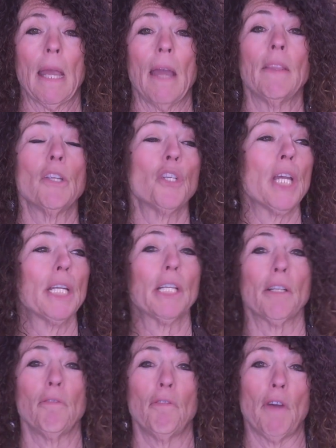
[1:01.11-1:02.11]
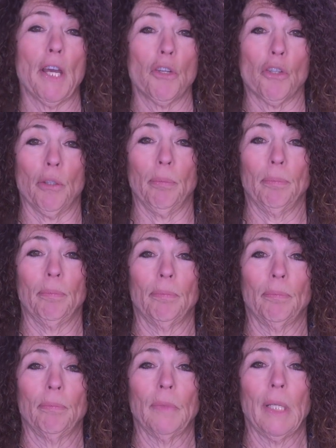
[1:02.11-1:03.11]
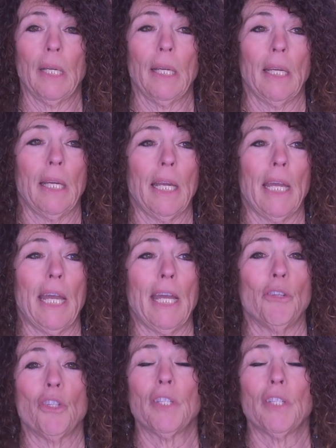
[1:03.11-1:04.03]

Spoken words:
And then she had a confession. And she